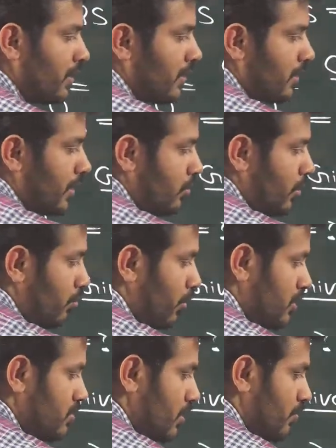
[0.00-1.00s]
here, 10 to the
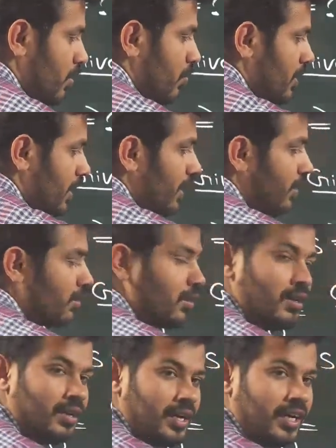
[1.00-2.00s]
plus 3 will be there,
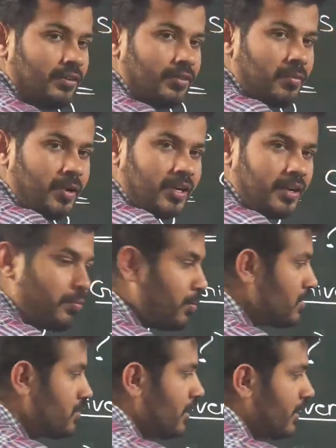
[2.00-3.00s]
and 1 by 10 to the
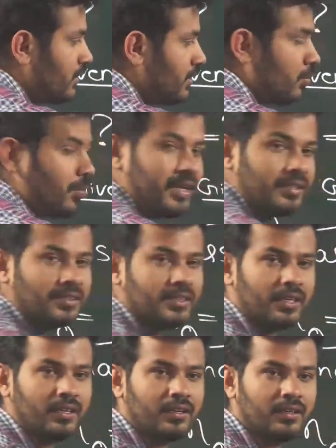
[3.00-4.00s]
plus 3 is 10 to the minus
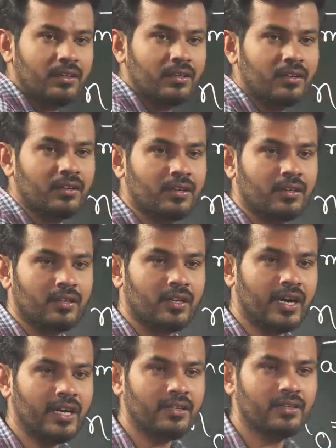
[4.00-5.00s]
3,
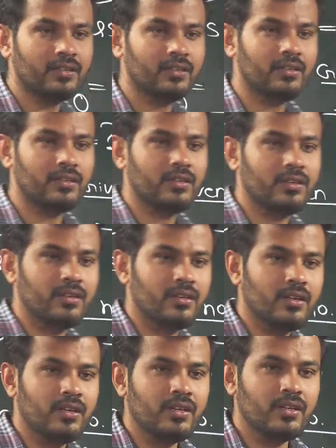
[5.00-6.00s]
right?
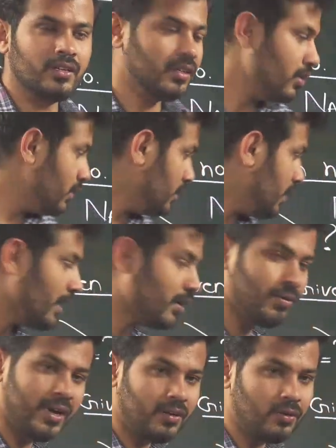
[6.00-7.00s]
Does it
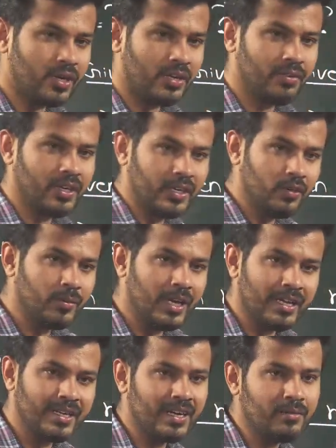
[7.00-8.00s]
require to convert into
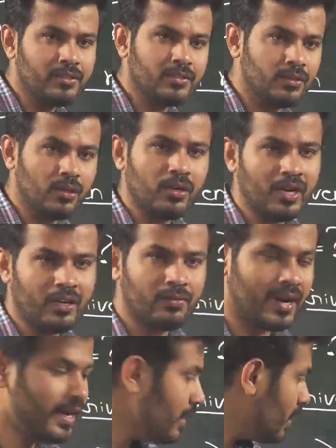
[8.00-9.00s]
milligrams? Not
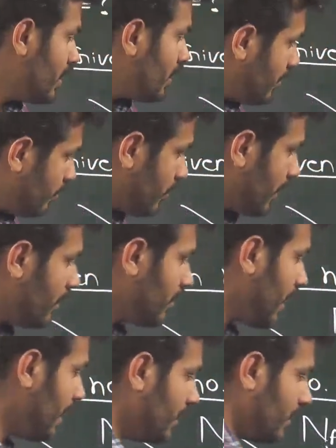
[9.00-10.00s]
required. You can
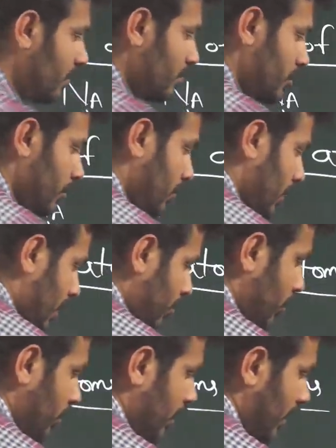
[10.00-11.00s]
write in terms of gram,
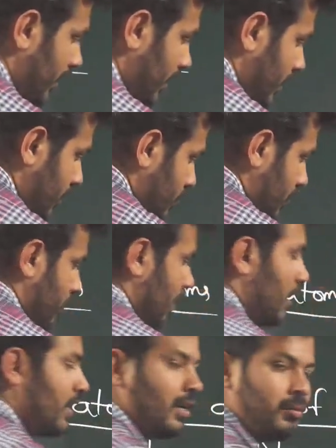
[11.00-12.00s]
you can write in terms of
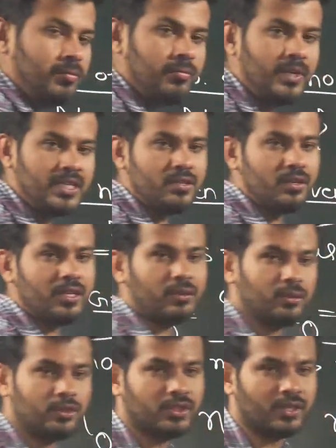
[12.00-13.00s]
milligram based on the
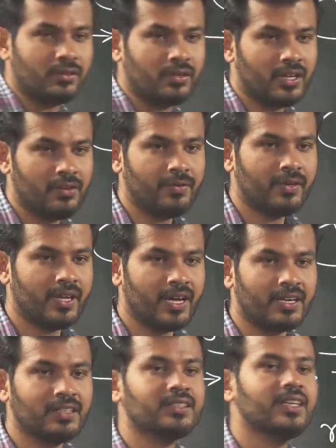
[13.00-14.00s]
question. If they are
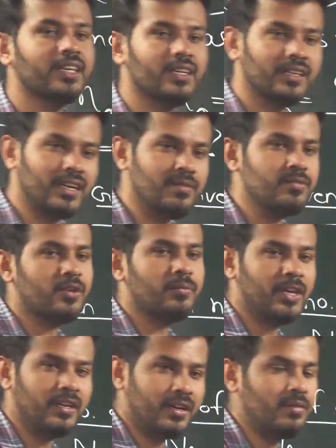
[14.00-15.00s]
asking in grams or
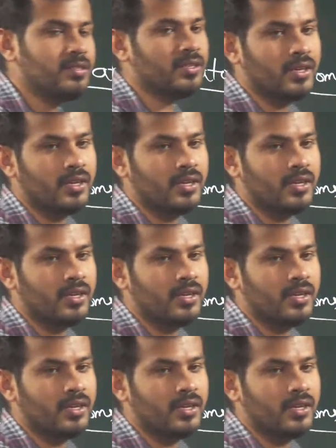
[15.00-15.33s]
milligrams,